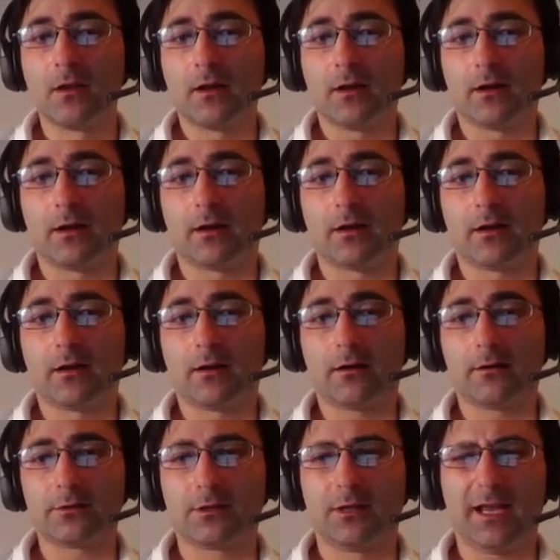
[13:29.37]

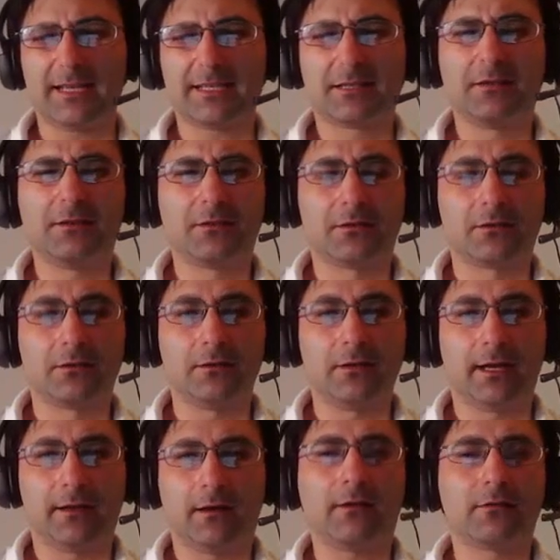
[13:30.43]
Last year,
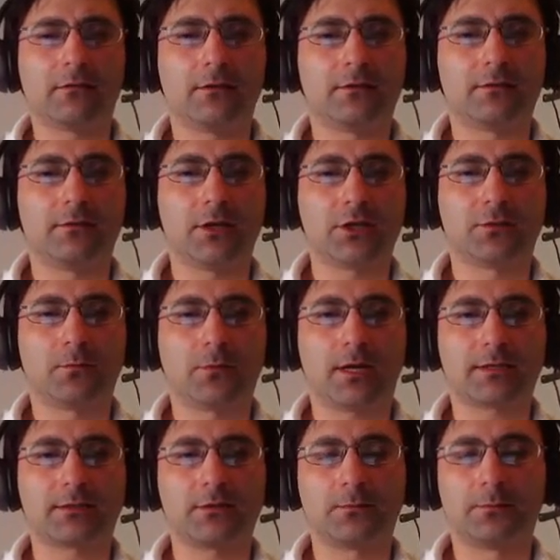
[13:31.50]
another international
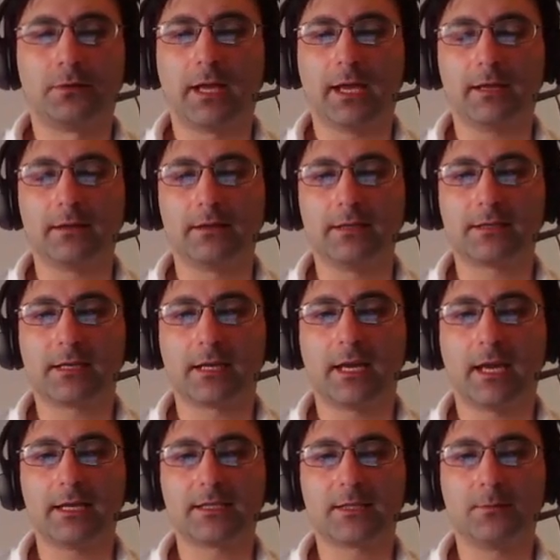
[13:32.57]
master played this
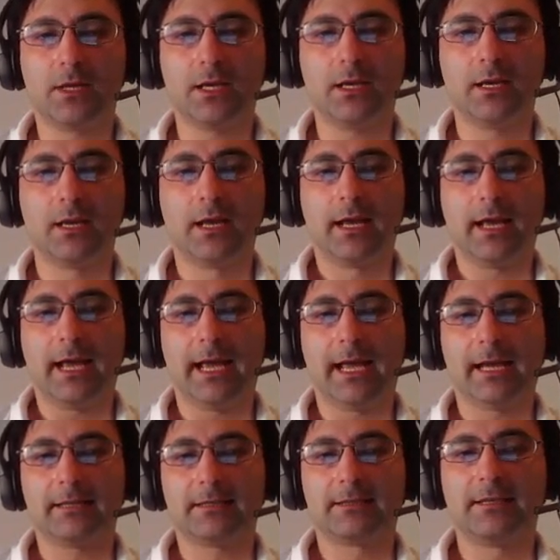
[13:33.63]
against me,
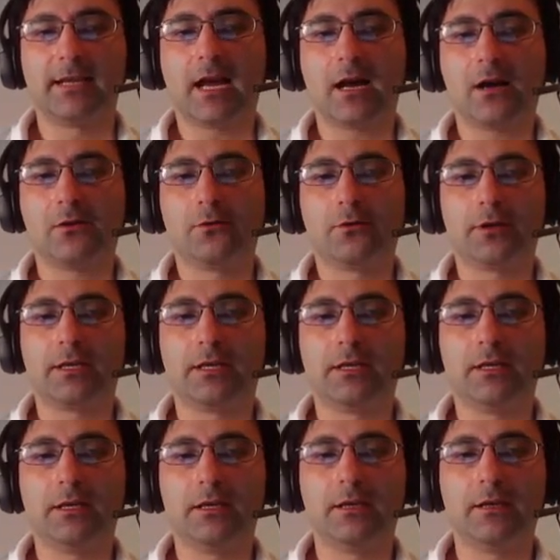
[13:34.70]
and now
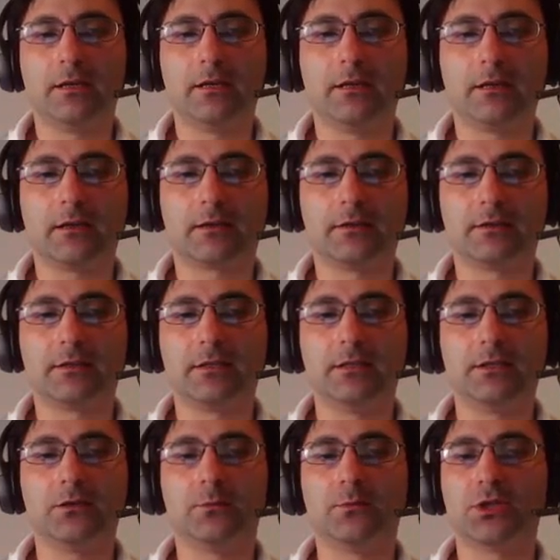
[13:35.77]
he
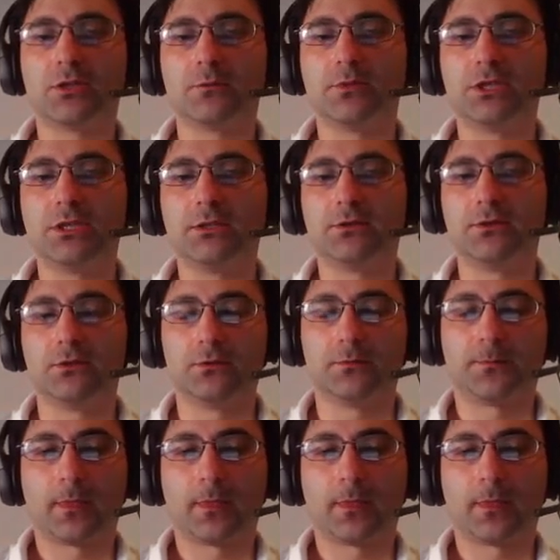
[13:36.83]
continued bishop g2.